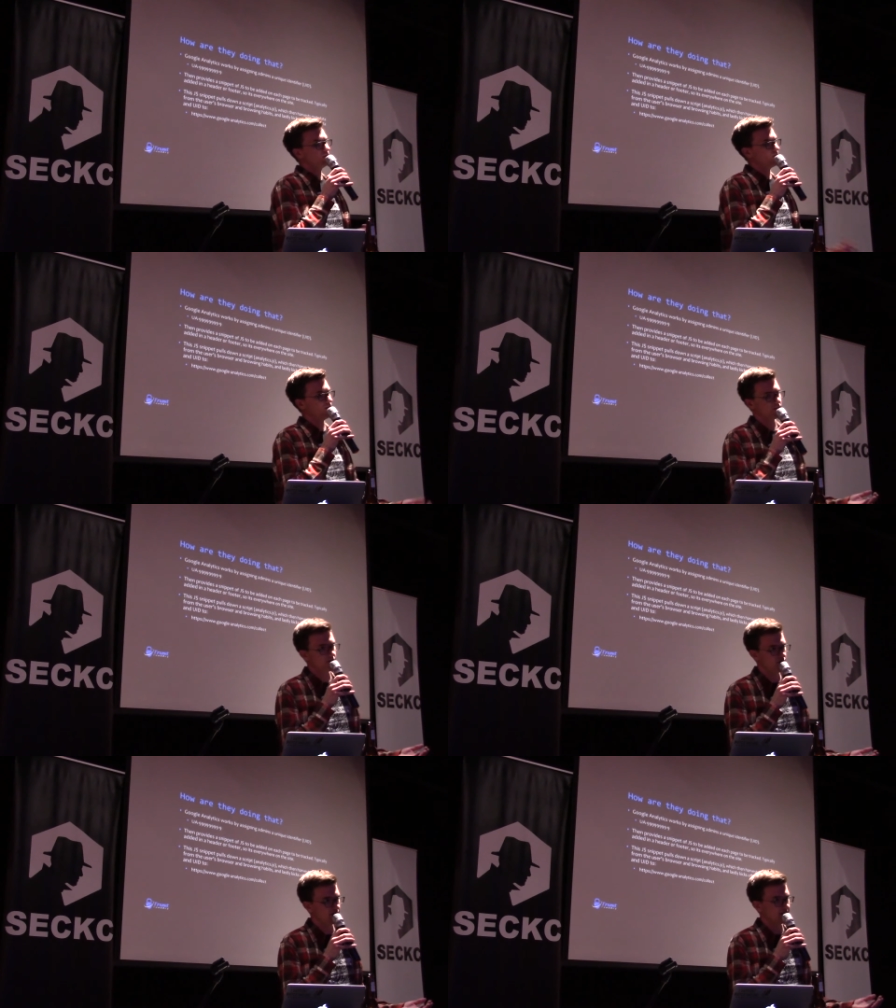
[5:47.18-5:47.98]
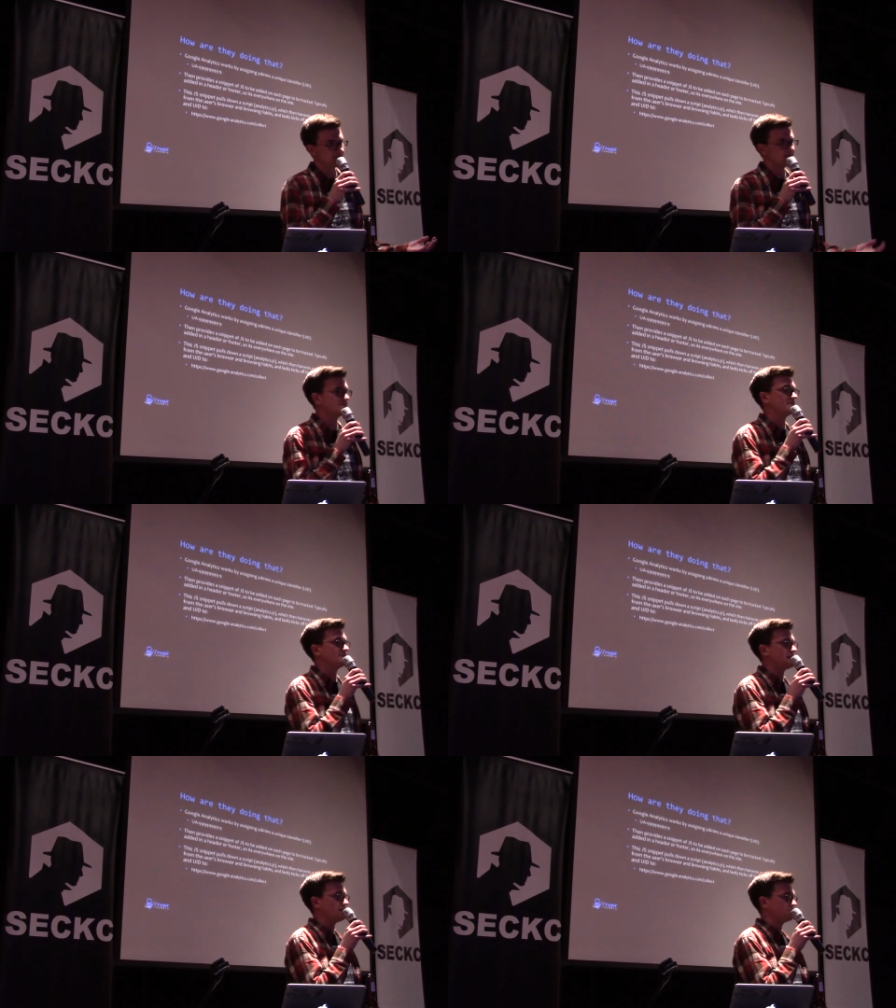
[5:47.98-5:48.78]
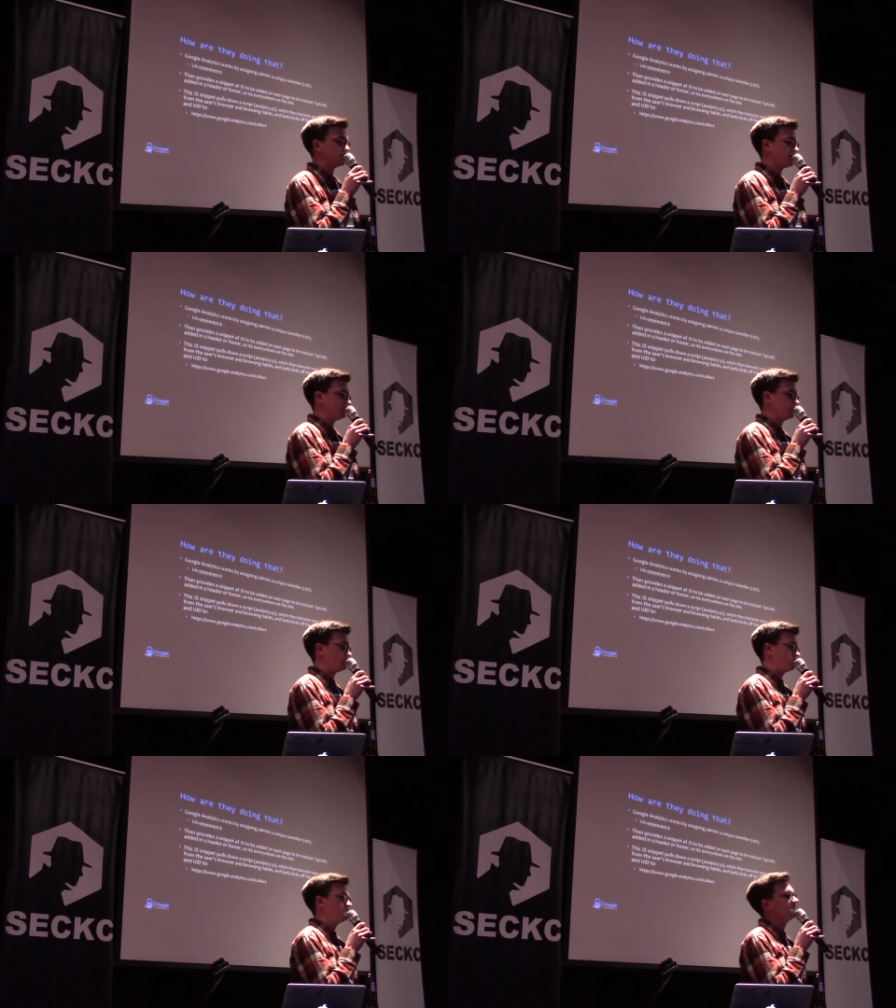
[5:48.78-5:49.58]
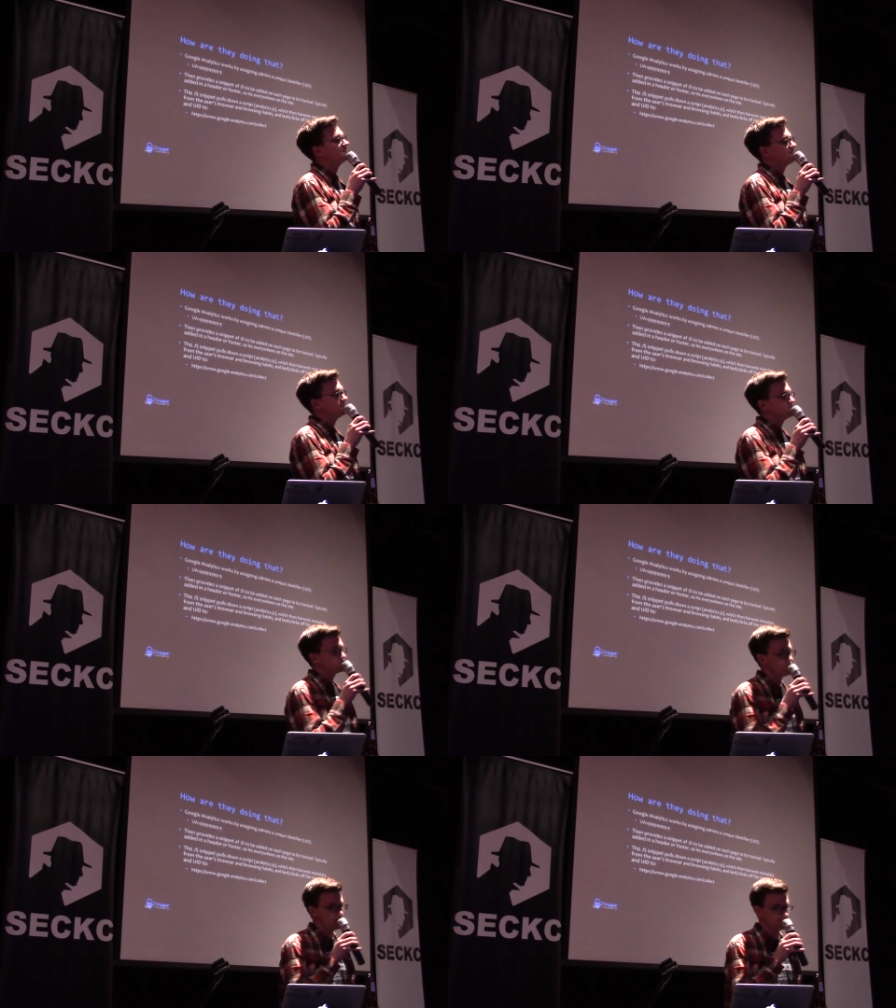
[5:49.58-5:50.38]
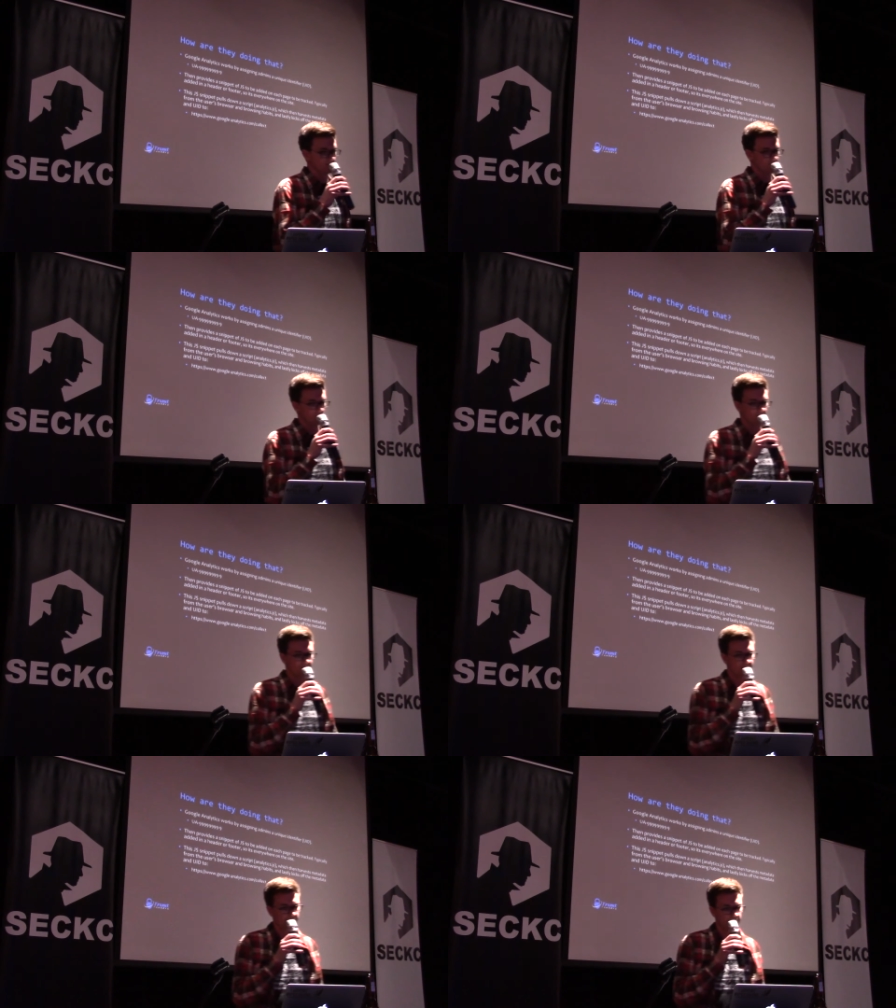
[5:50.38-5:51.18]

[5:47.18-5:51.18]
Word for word: where they're going, how they got there, so on and so forth.